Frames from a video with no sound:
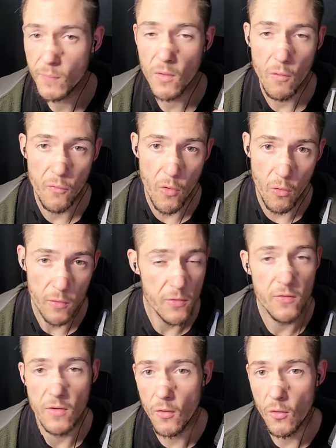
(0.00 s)
Of course,
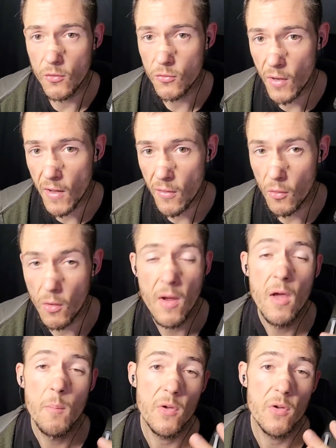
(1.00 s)
they learn together,
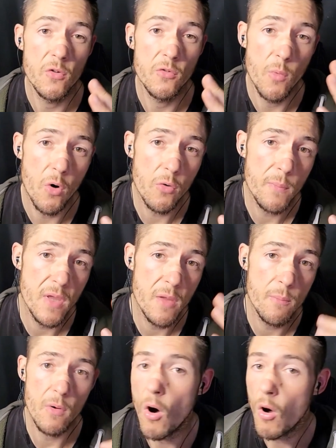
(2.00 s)
because more
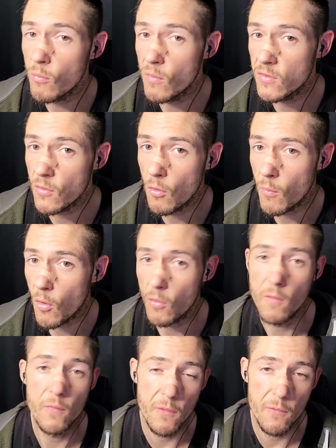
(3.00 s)
people always know
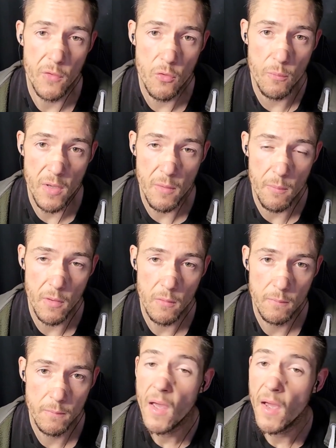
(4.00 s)
more than few people.
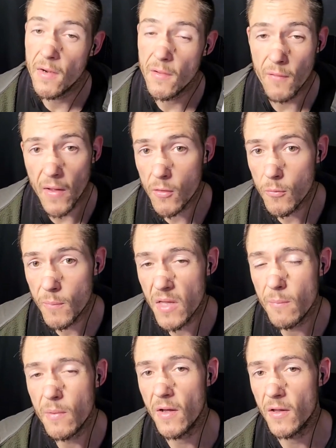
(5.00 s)
And if other
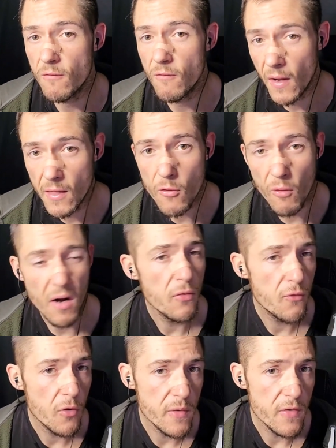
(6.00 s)
people get value out
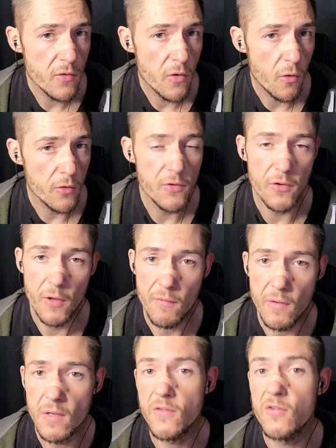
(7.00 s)
from this course, they
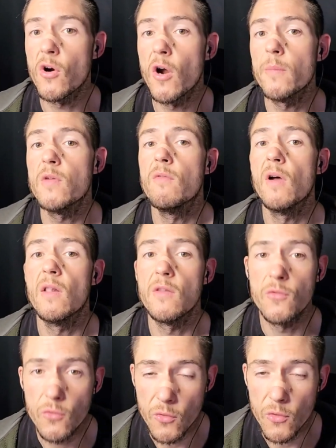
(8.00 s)
will describe the value
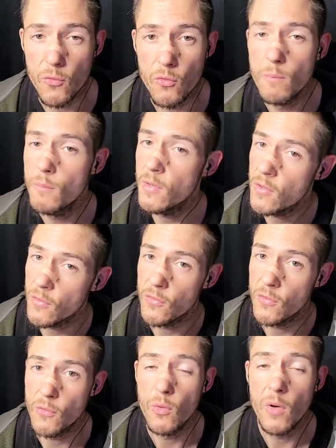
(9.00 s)
to you because
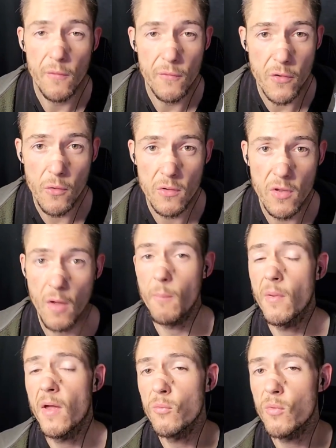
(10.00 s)
you have told them,
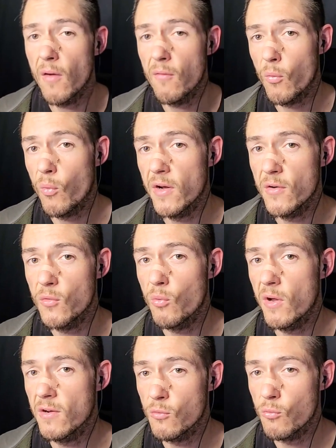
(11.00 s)
and we have a
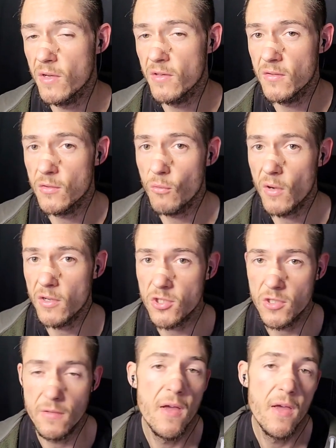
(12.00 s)
win-win-win
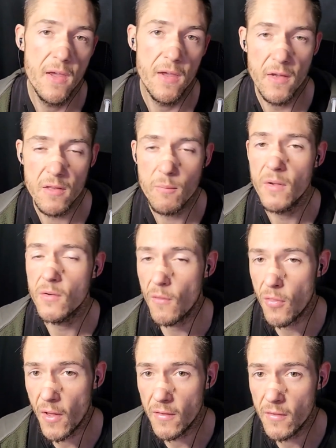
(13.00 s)
situation. In that manner,
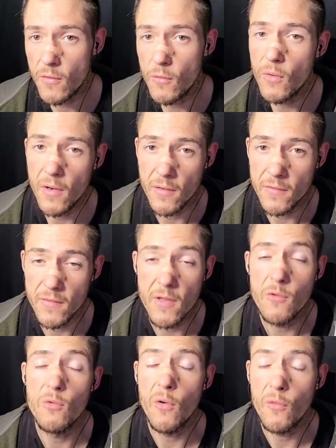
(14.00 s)
thank you, and I see
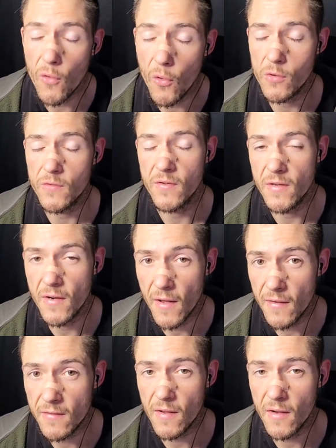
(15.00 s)
you, of course, in the
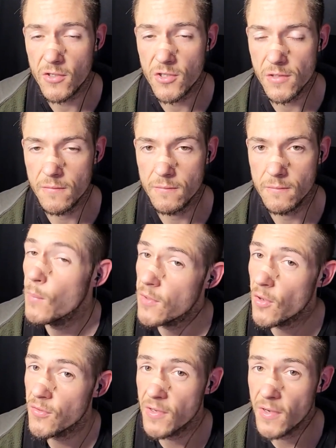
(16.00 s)
next section.
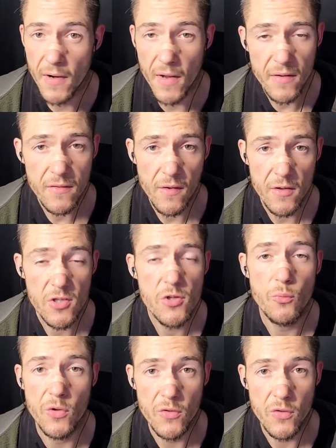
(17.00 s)
Because in the next
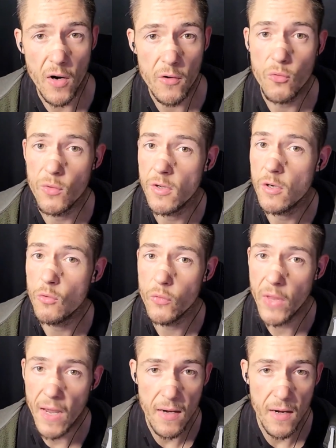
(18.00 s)
section we start to include
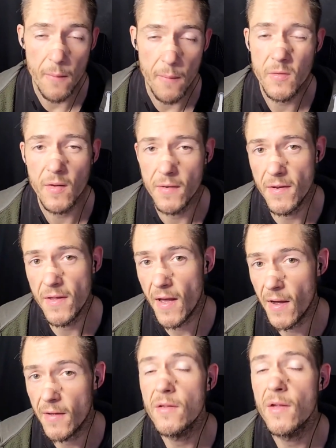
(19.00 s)
LLMs and
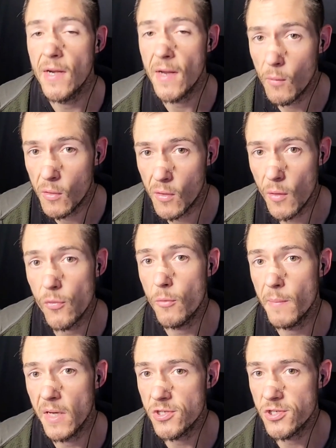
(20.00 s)
AI in our
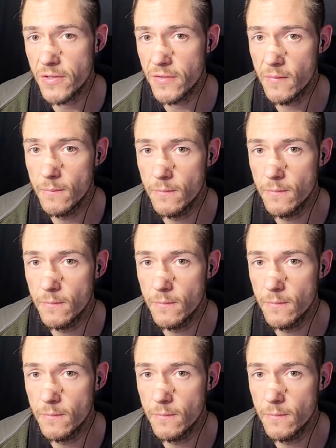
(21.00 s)
automations.